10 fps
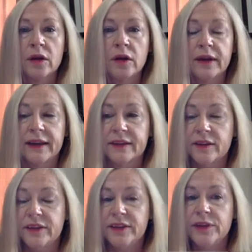Okay,
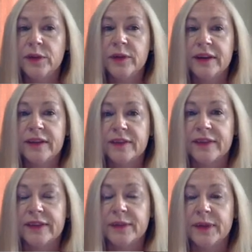so different ways of
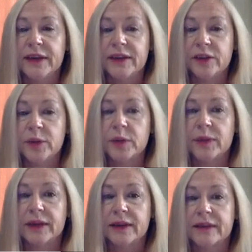estimating Tobit
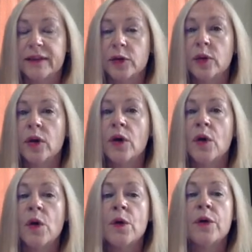models. So
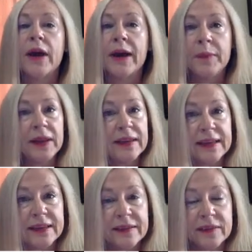
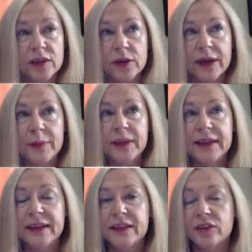MLE. So
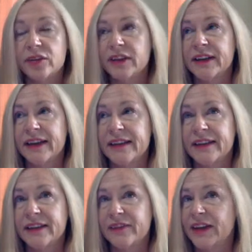MLE usually has
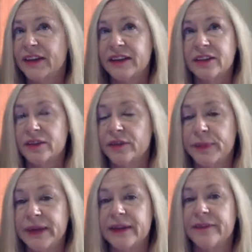the advantage of
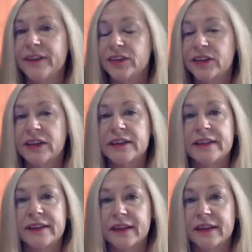being efficient.